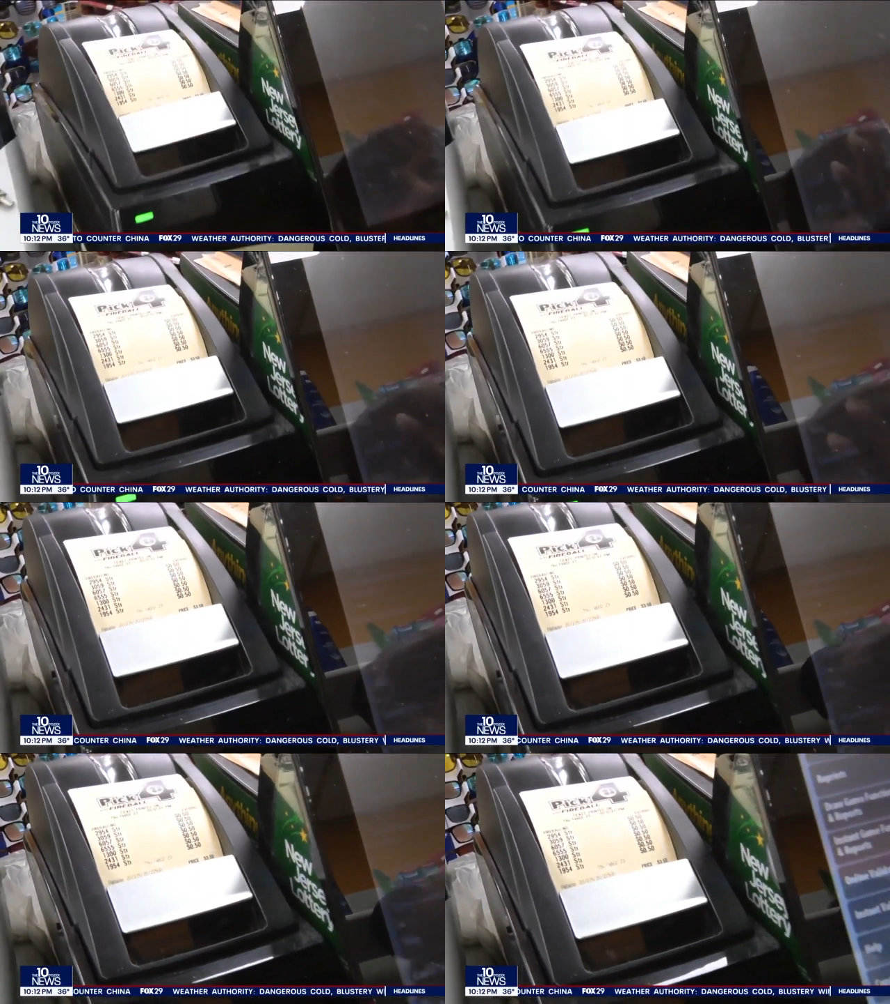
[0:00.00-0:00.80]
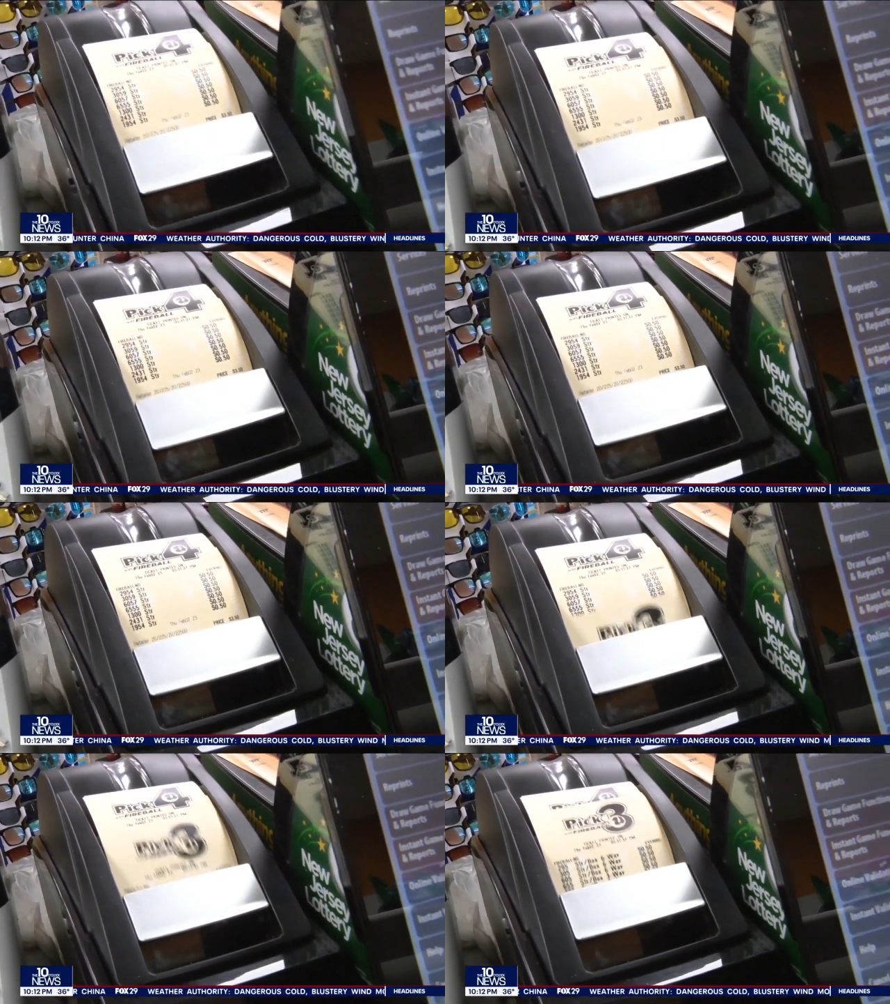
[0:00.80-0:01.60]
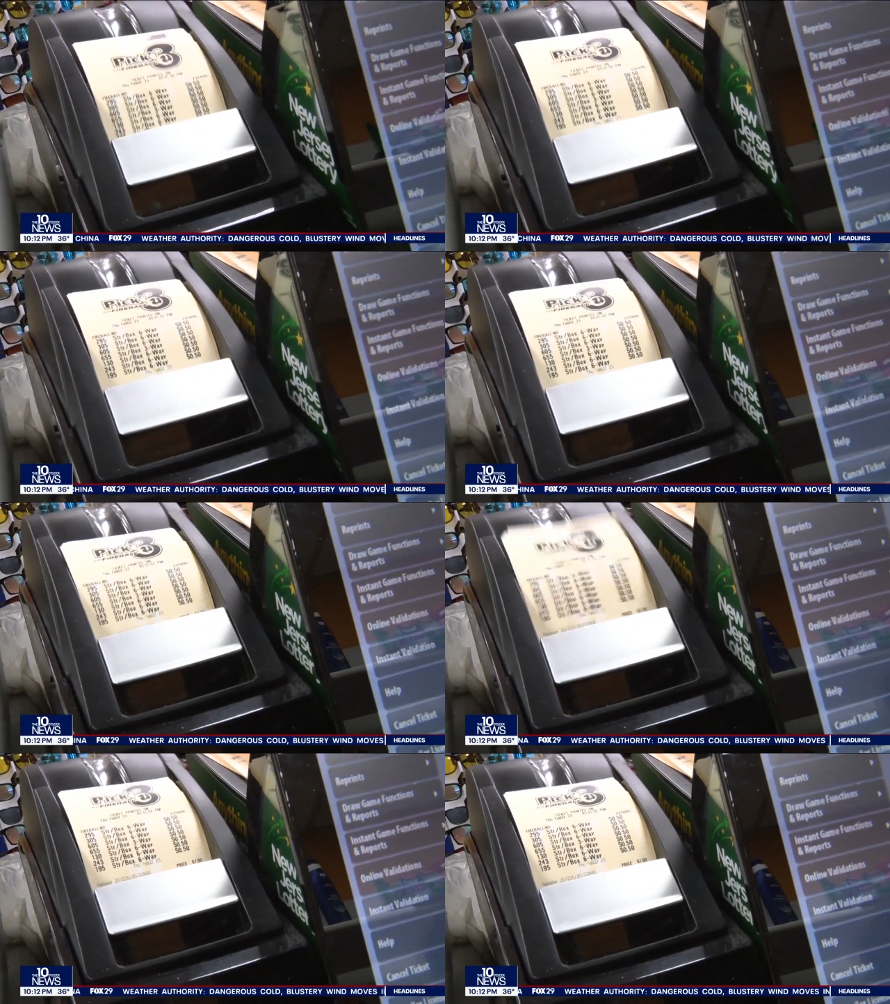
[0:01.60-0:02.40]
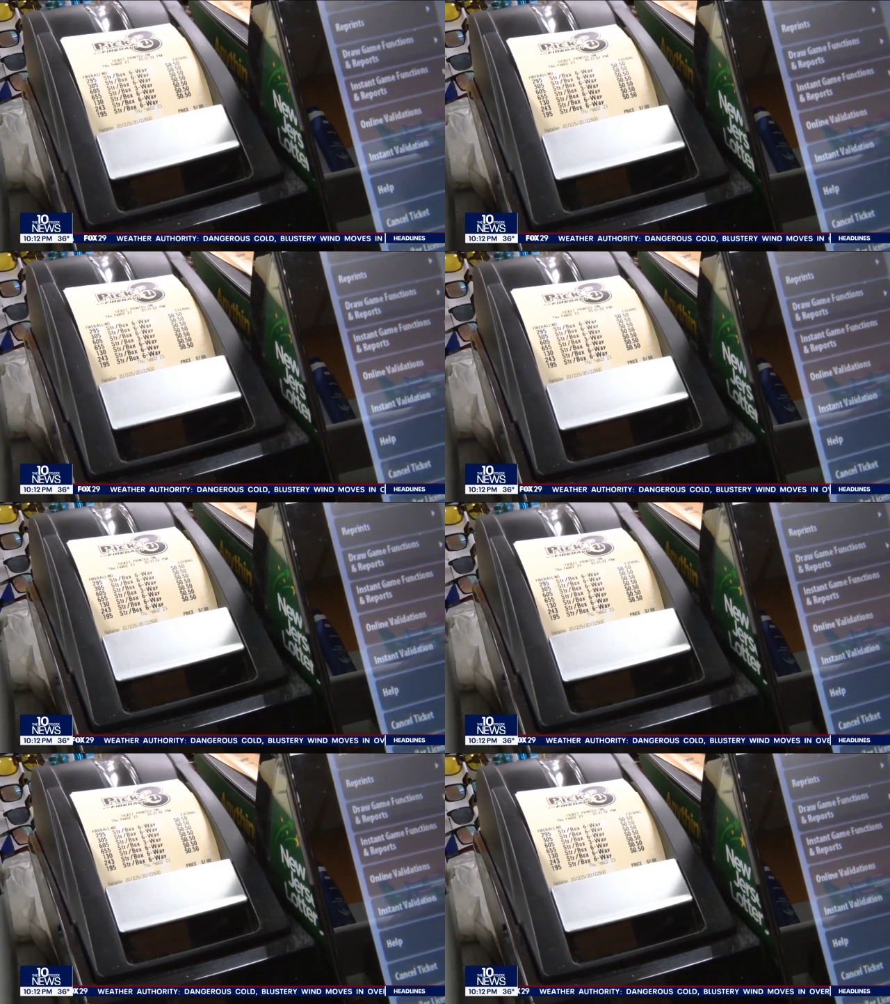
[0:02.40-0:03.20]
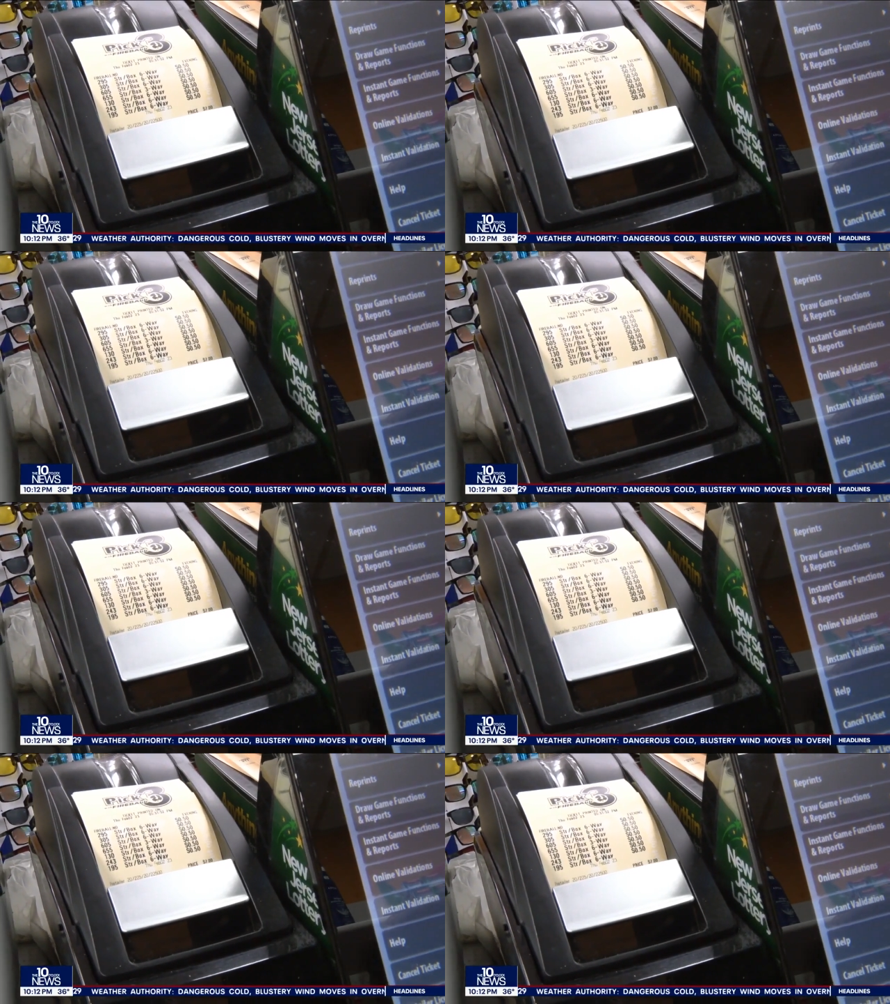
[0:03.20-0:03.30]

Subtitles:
(no speaker visible)